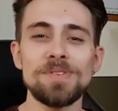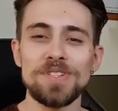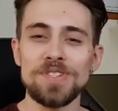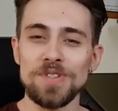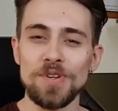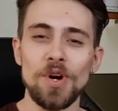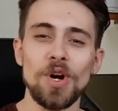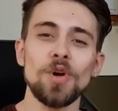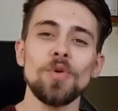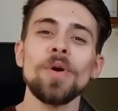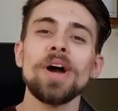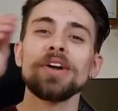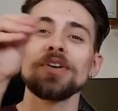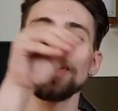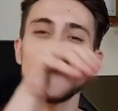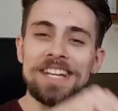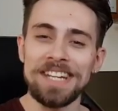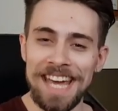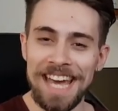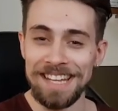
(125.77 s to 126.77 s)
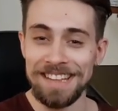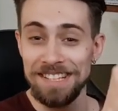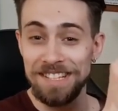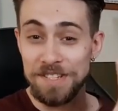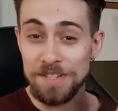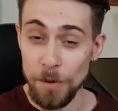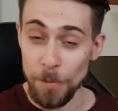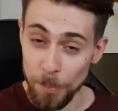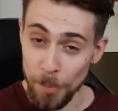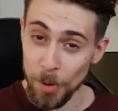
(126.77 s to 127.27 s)
store where you can get
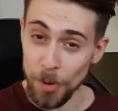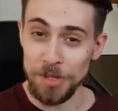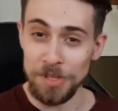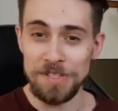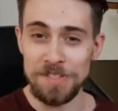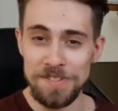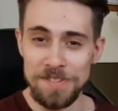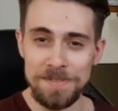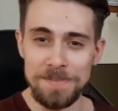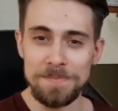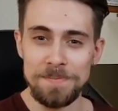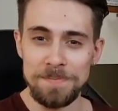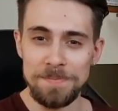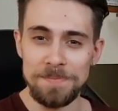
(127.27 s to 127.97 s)
these components.